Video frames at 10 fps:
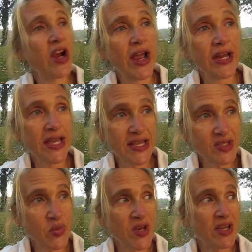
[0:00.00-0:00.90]
And
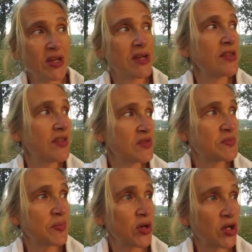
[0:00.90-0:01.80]
guess what? Those
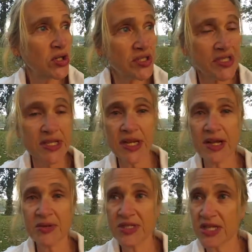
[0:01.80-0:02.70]
birds that I
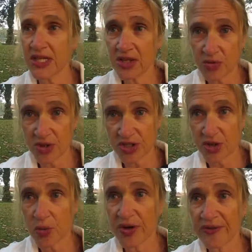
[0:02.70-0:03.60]
was telling you are
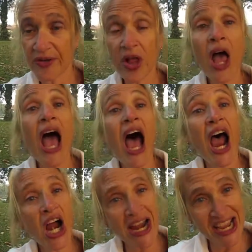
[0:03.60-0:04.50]
so wonderful
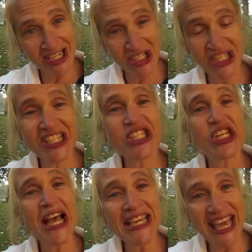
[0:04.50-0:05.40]
are actually
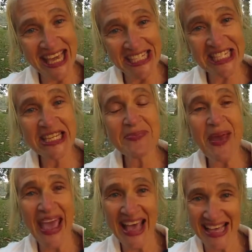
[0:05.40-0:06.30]
gigantic
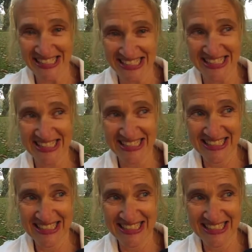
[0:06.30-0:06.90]
bats.